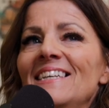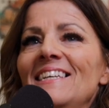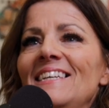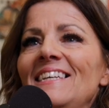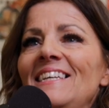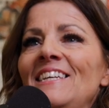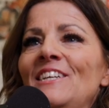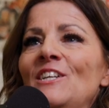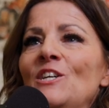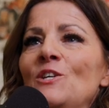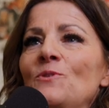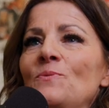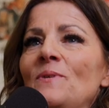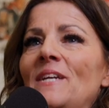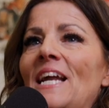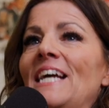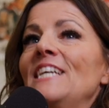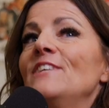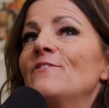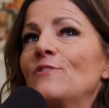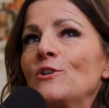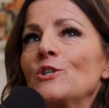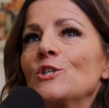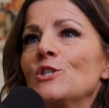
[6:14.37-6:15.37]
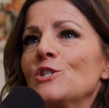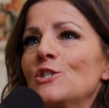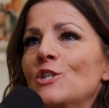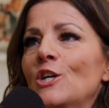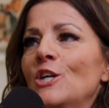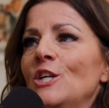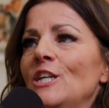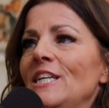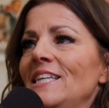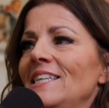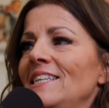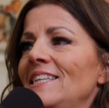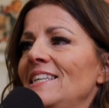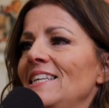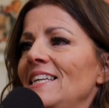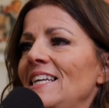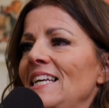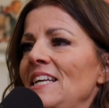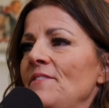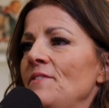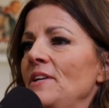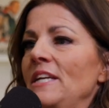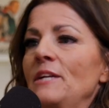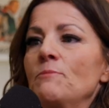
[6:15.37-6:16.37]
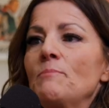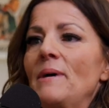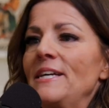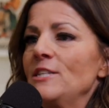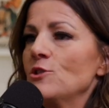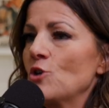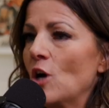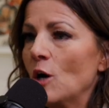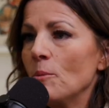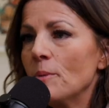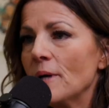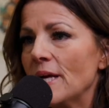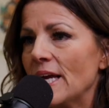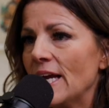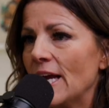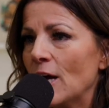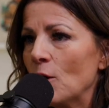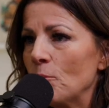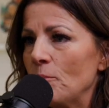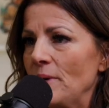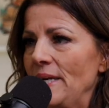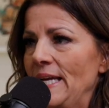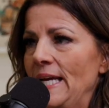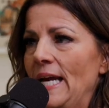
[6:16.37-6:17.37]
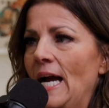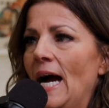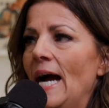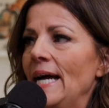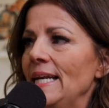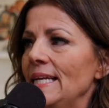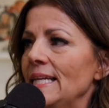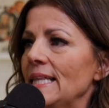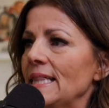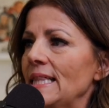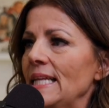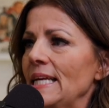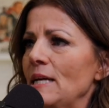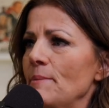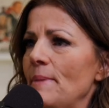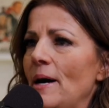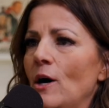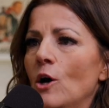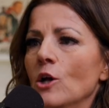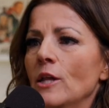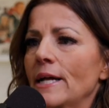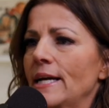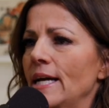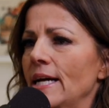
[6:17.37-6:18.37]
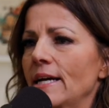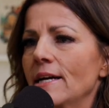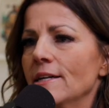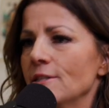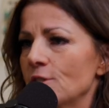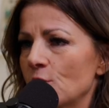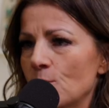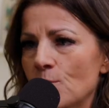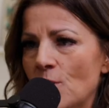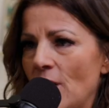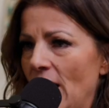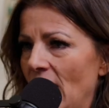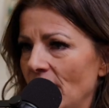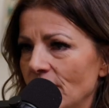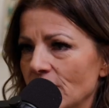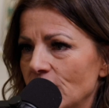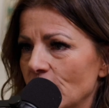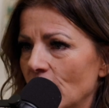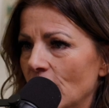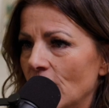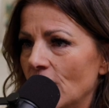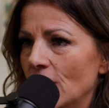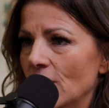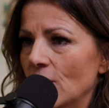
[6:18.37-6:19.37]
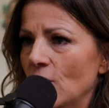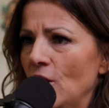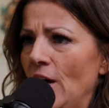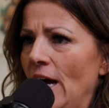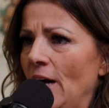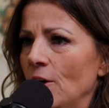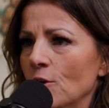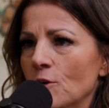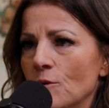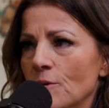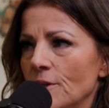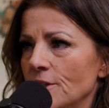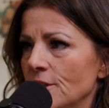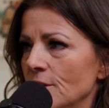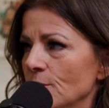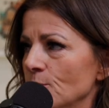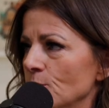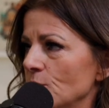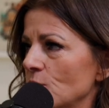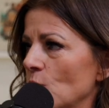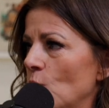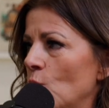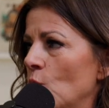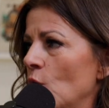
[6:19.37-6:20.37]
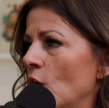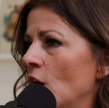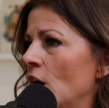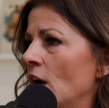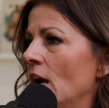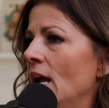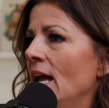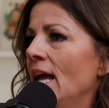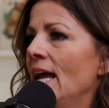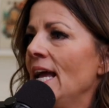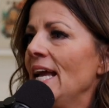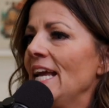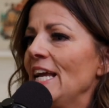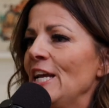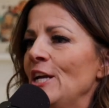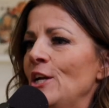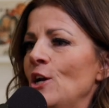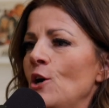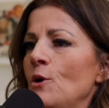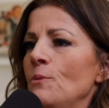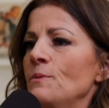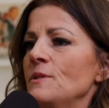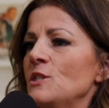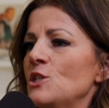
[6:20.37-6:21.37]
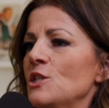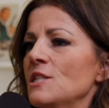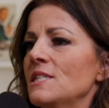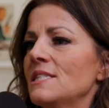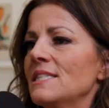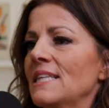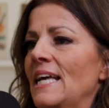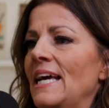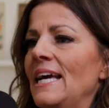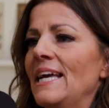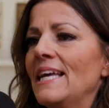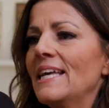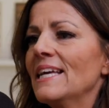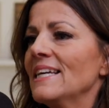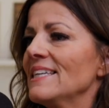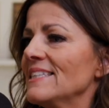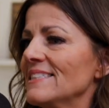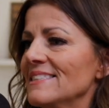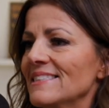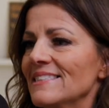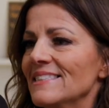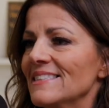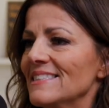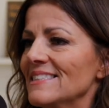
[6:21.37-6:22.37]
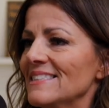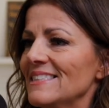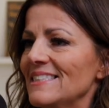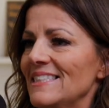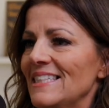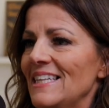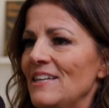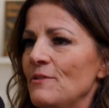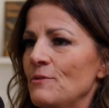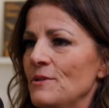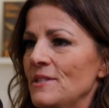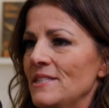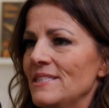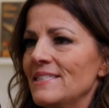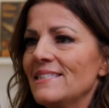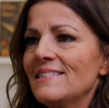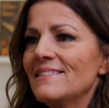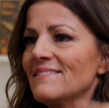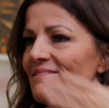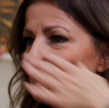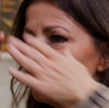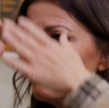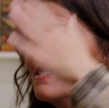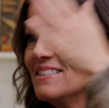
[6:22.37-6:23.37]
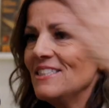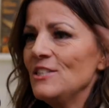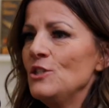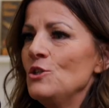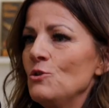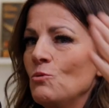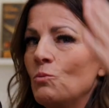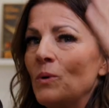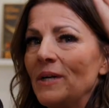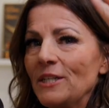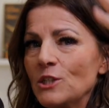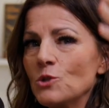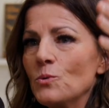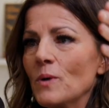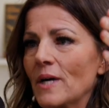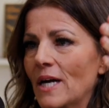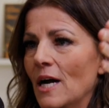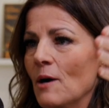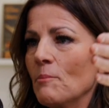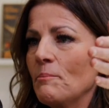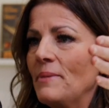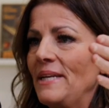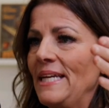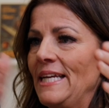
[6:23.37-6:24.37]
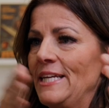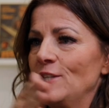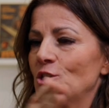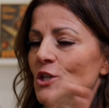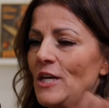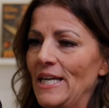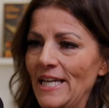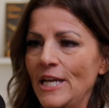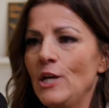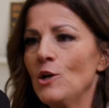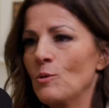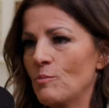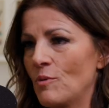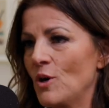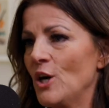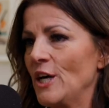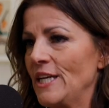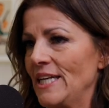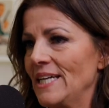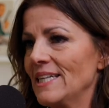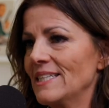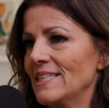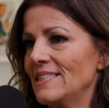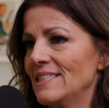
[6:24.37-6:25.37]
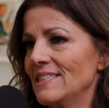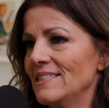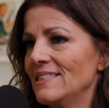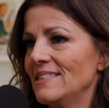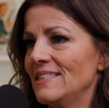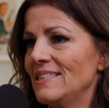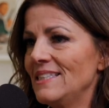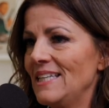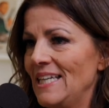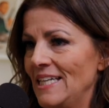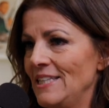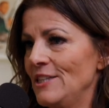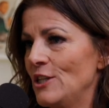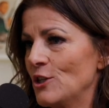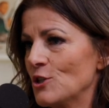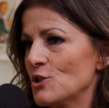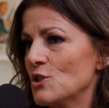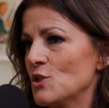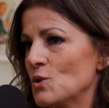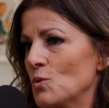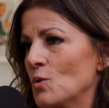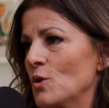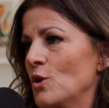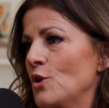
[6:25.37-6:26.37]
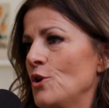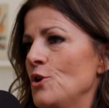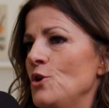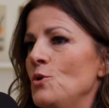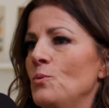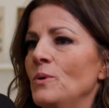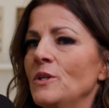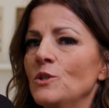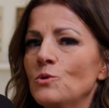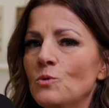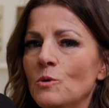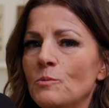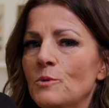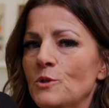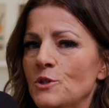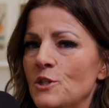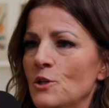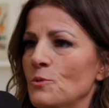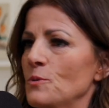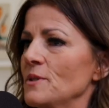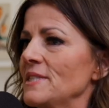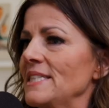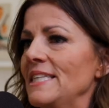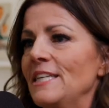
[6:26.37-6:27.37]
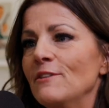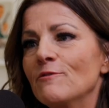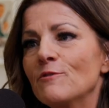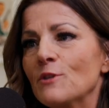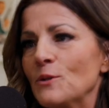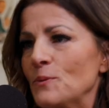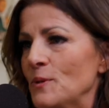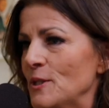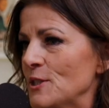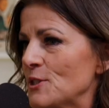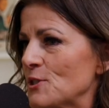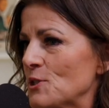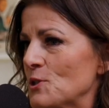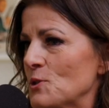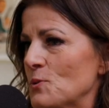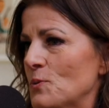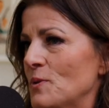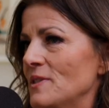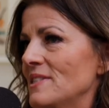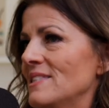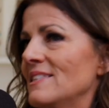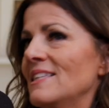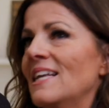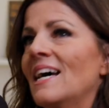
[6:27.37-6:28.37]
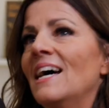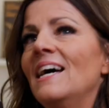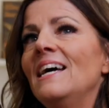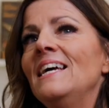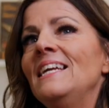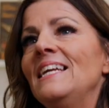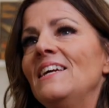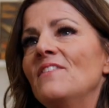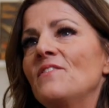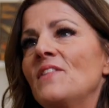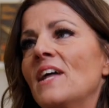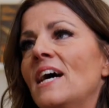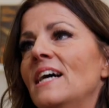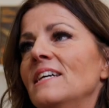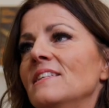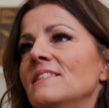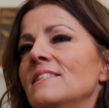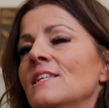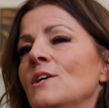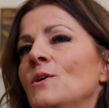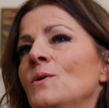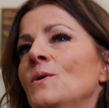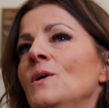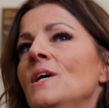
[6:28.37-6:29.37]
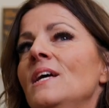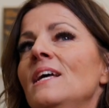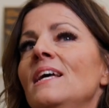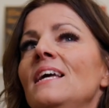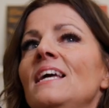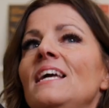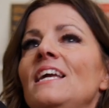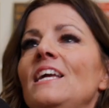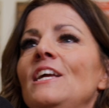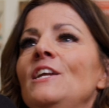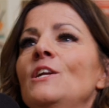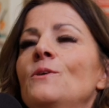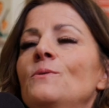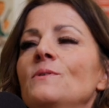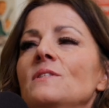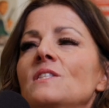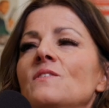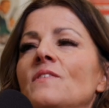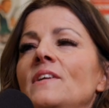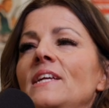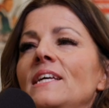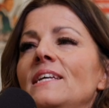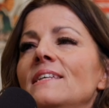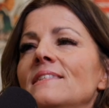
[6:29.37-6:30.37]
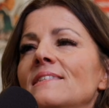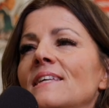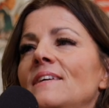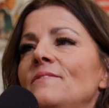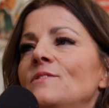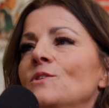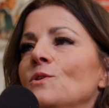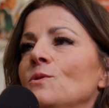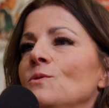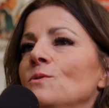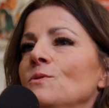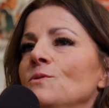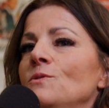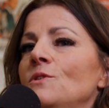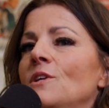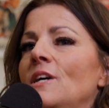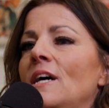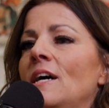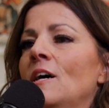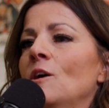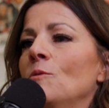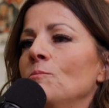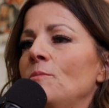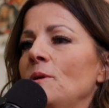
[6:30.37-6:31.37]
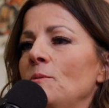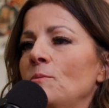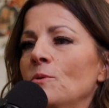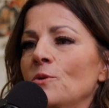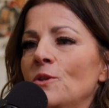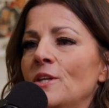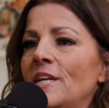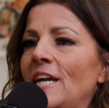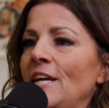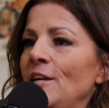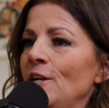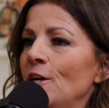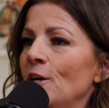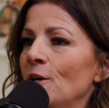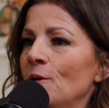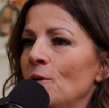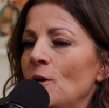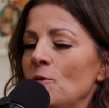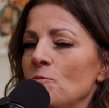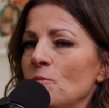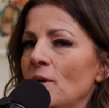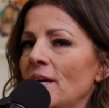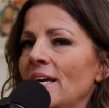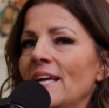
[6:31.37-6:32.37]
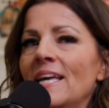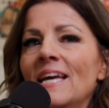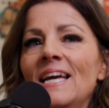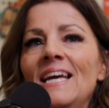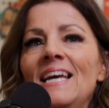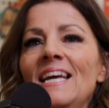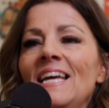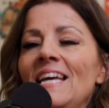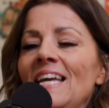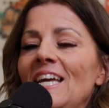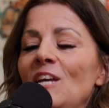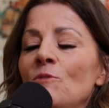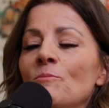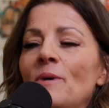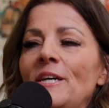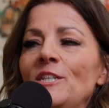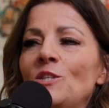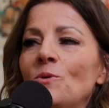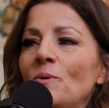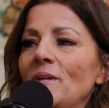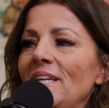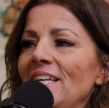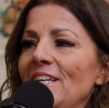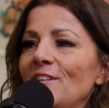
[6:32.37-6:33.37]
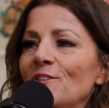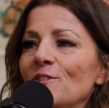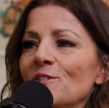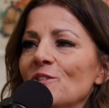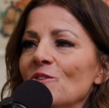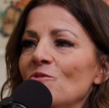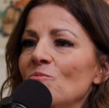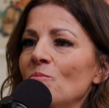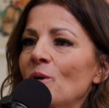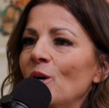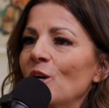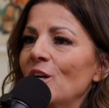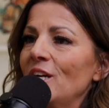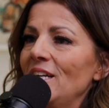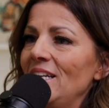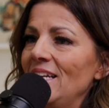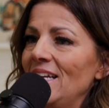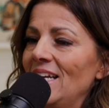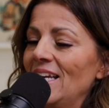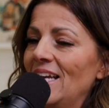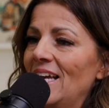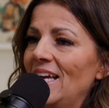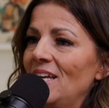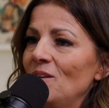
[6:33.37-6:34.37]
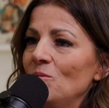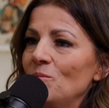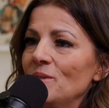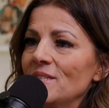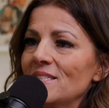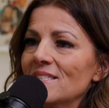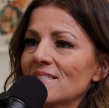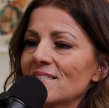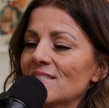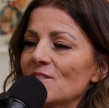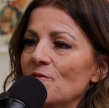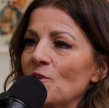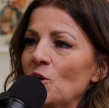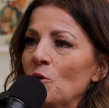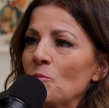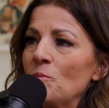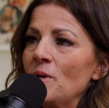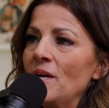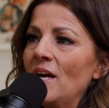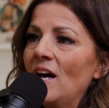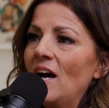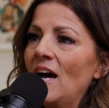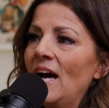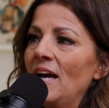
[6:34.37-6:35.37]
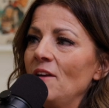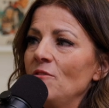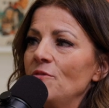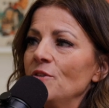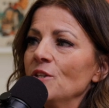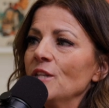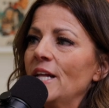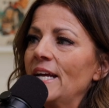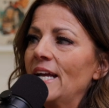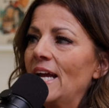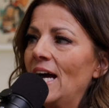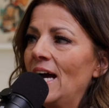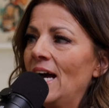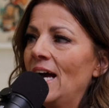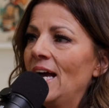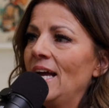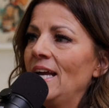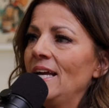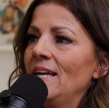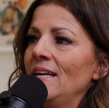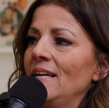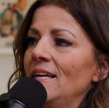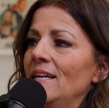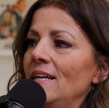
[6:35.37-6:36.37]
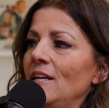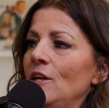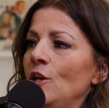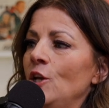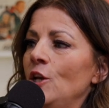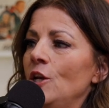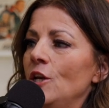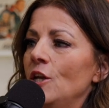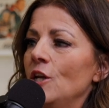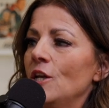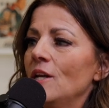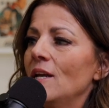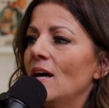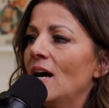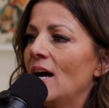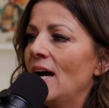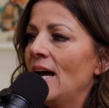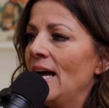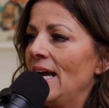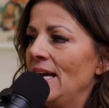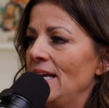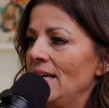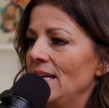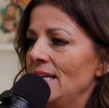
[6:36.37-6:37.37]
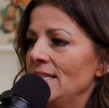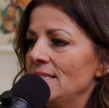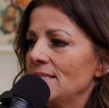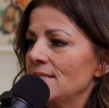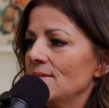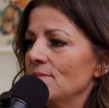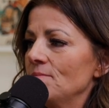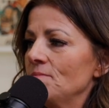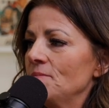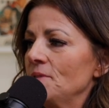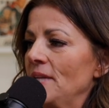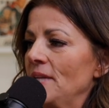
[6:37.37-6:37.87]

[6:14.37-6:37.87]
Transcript: when I first started, even in my scrapbooking company, I didn't think about like a customer avatar or algorithms or, it was just like, you went to a company and tried to get your product in their store, or you went to a person, there was an influencer, there wasn't any of that. So, it's funny because I've told people that I know, I'm like, in my 20 years of marketing and business development, I feel like I feel